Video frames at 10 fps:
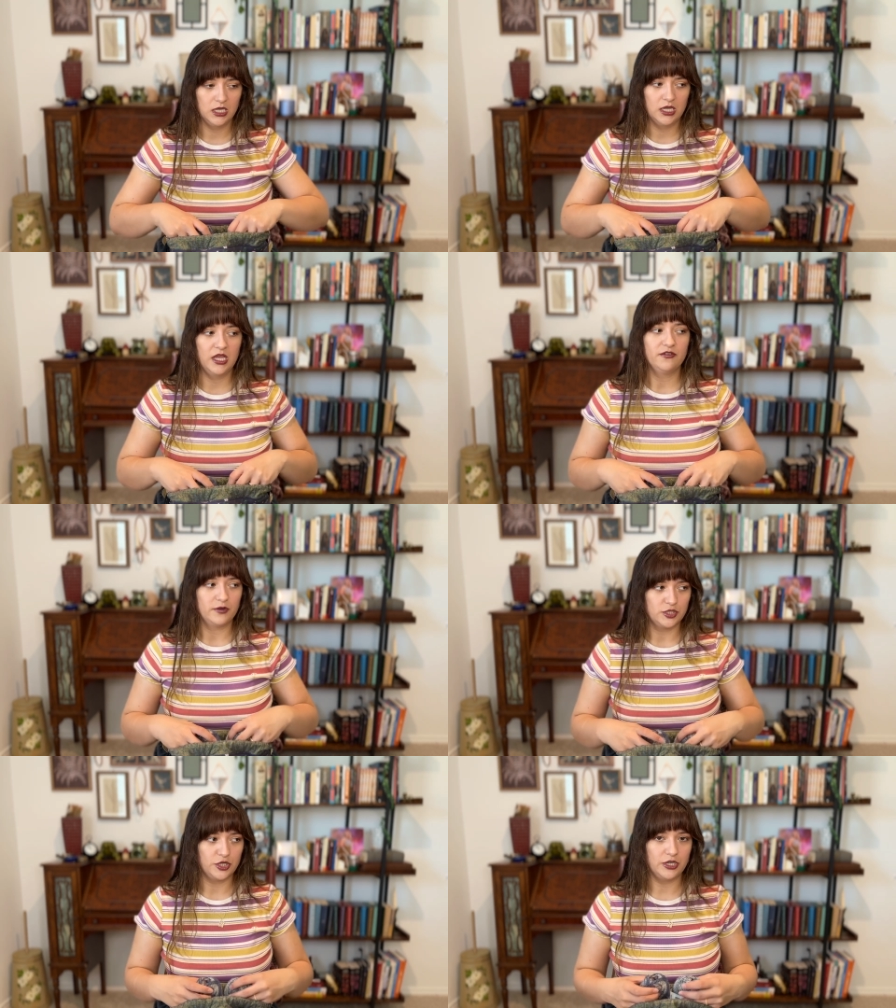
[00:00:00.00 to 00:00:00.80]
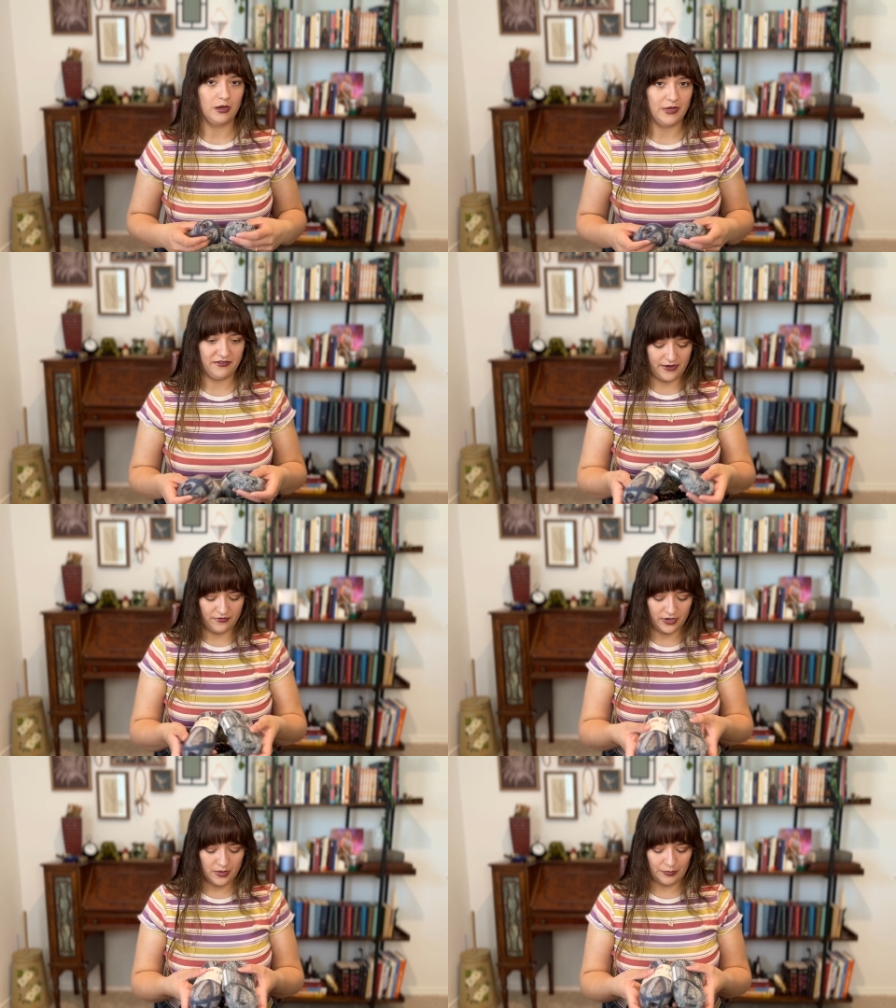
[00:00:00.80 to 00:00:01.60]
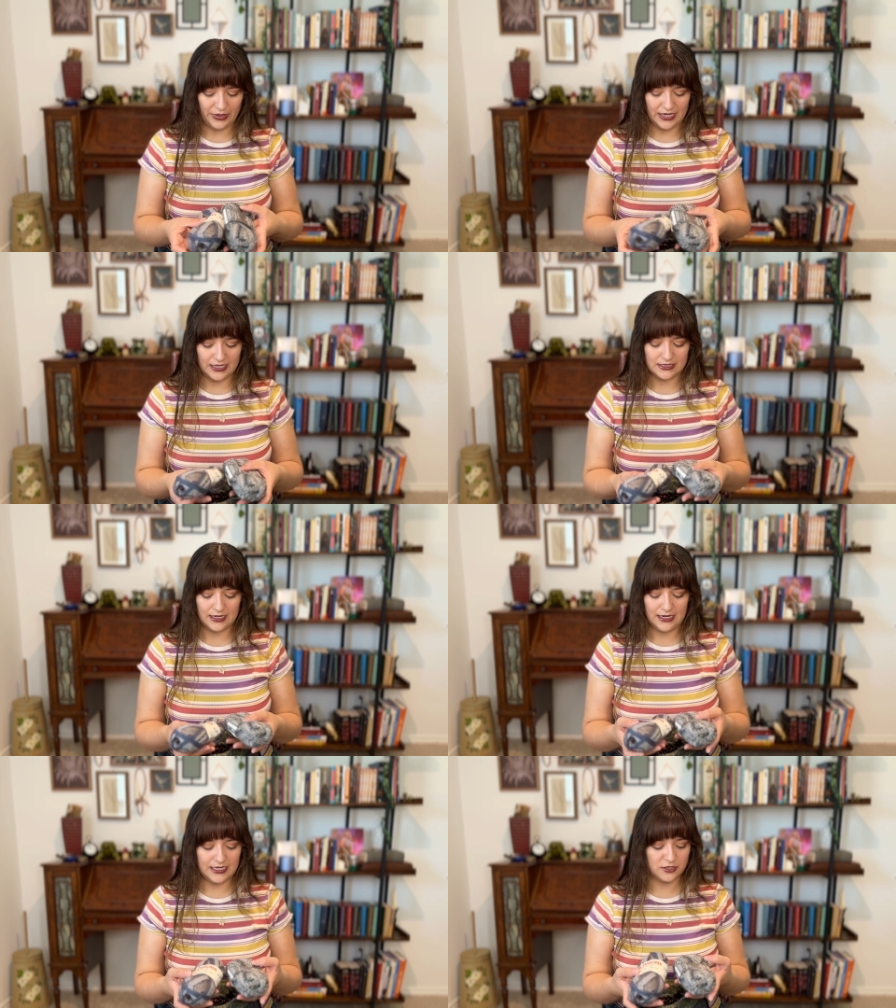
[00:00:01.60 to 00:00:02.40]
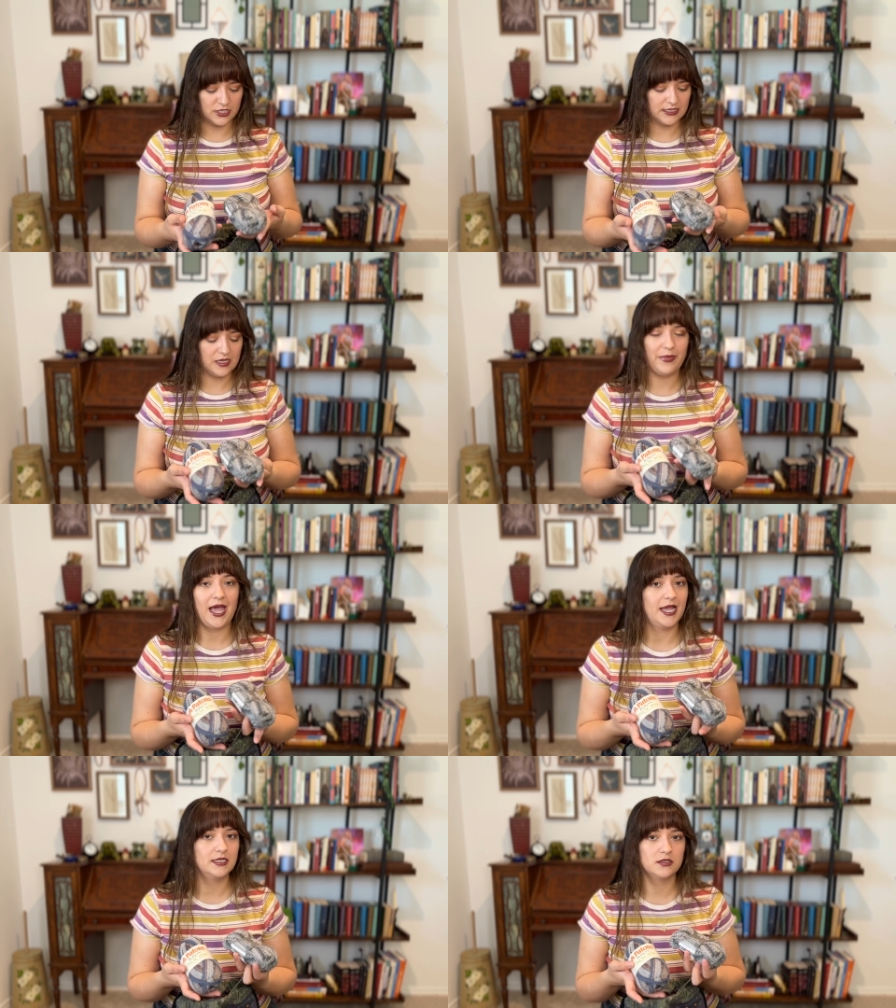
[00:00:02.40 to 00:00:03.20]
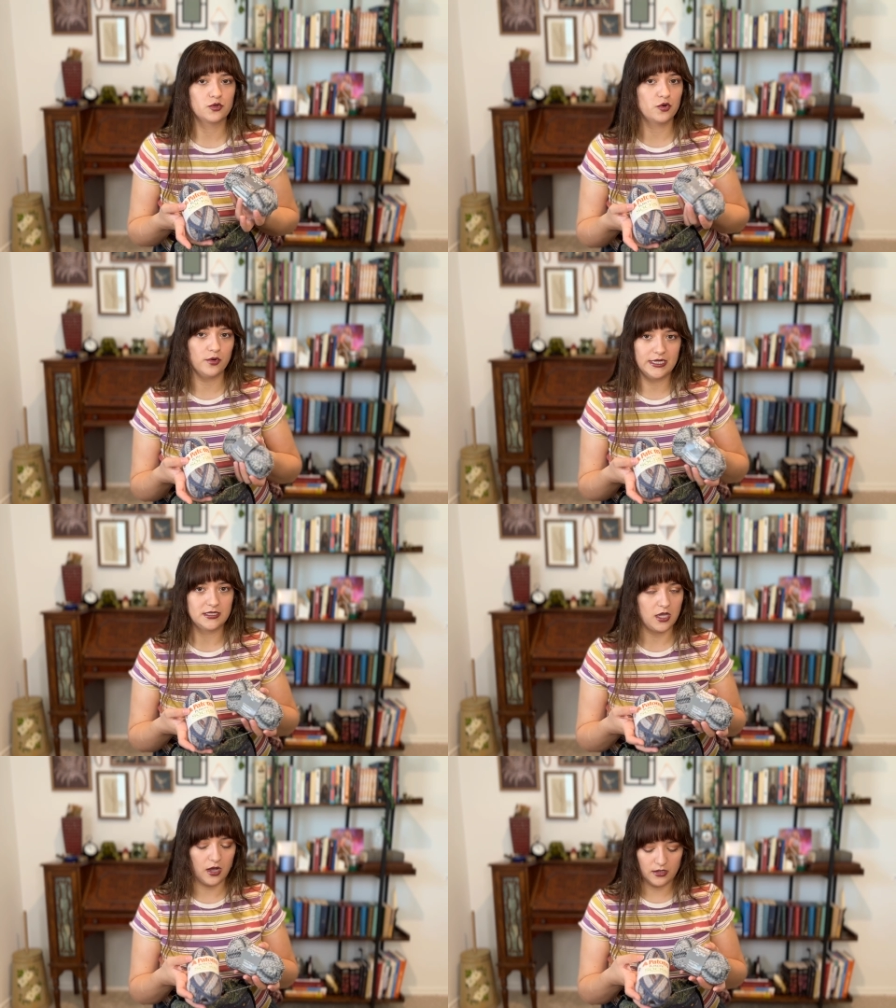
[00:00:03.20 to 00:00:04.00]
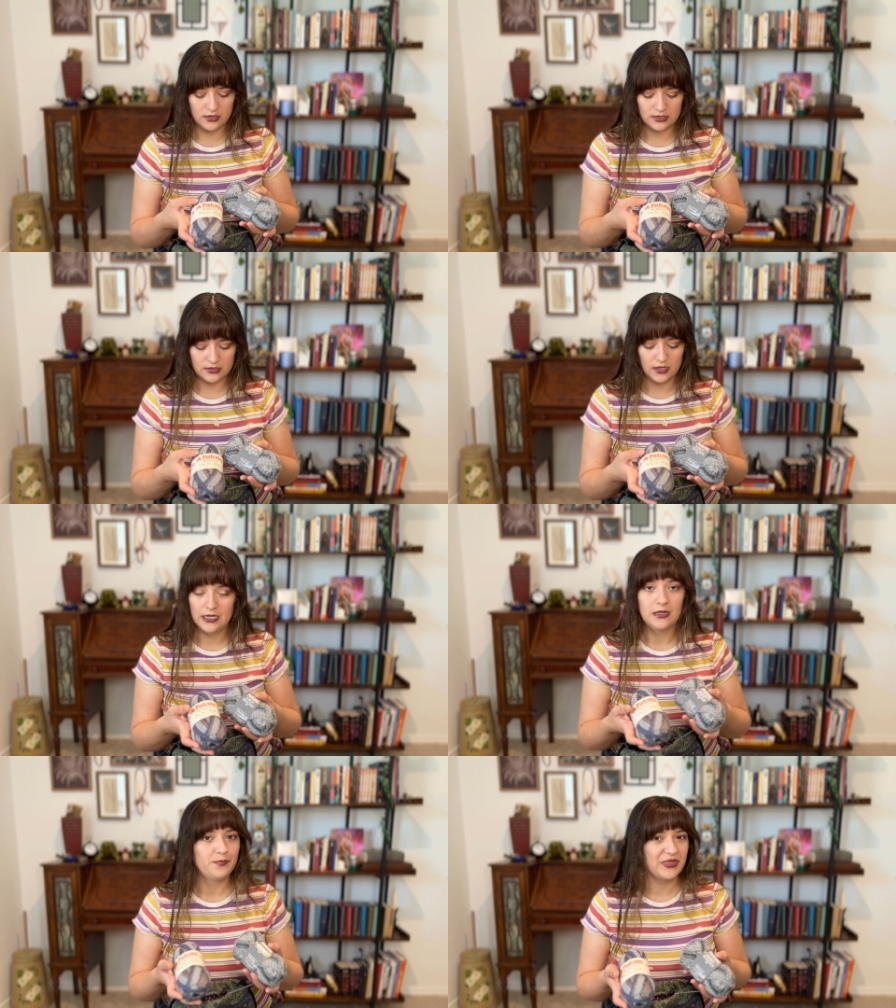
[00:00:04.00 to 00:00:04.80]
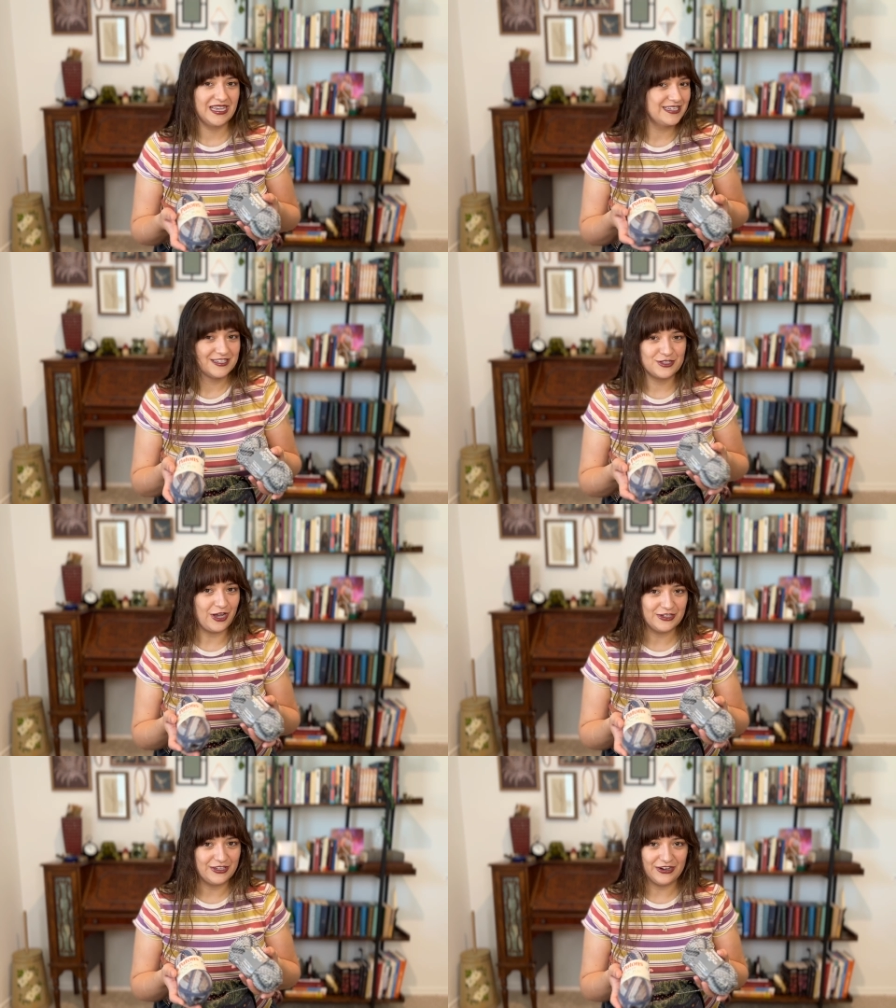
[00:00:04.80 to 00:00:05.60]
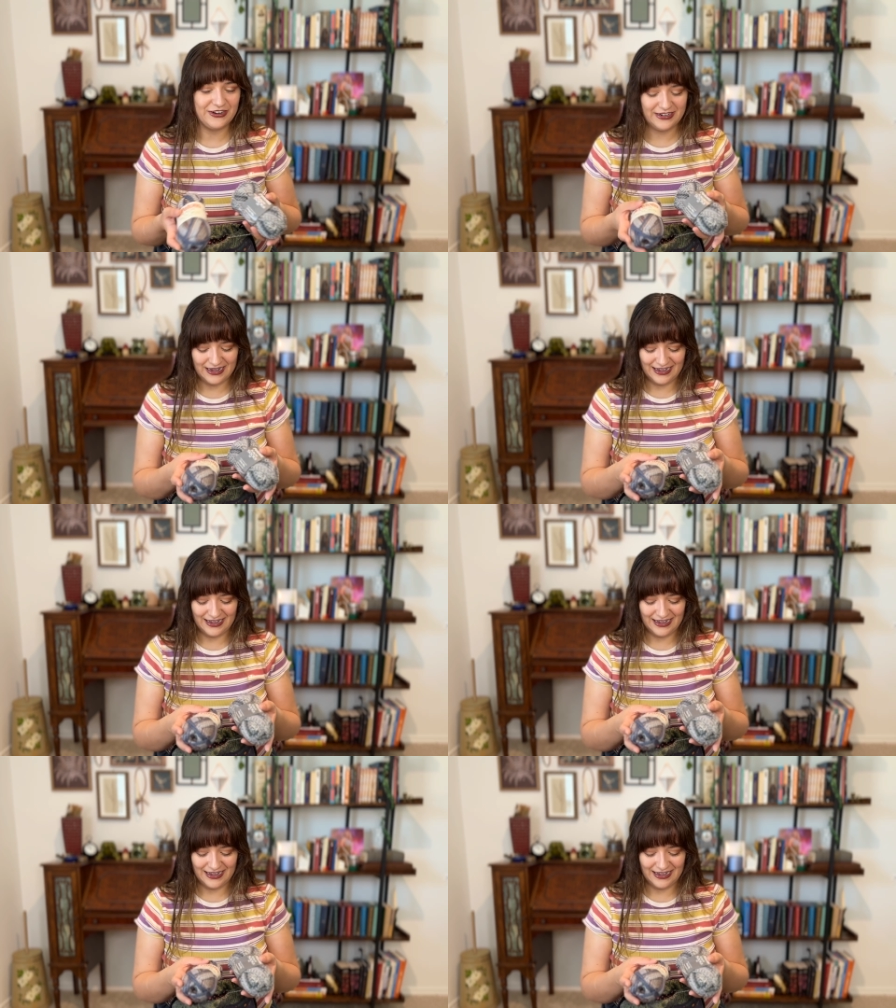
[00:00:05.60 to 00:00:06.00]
For sure not my favorite, but it is just the Patton's Croy Socks sock yarn.